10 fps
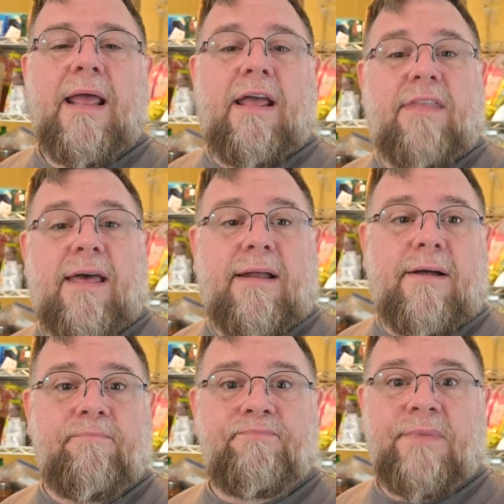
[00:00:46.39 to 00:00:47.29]
And then
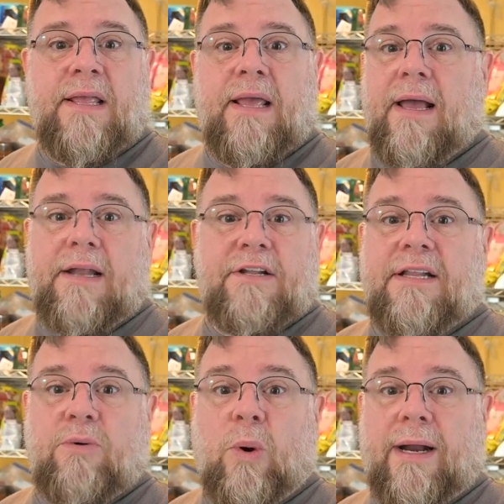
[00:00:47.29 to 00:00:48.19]
um, I just
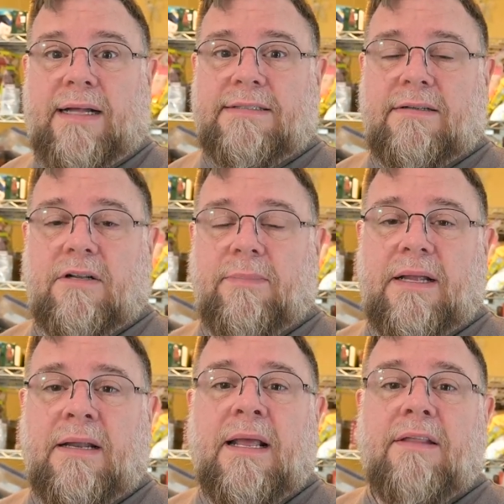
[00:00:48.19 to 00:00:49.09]
need to organize it a little bit.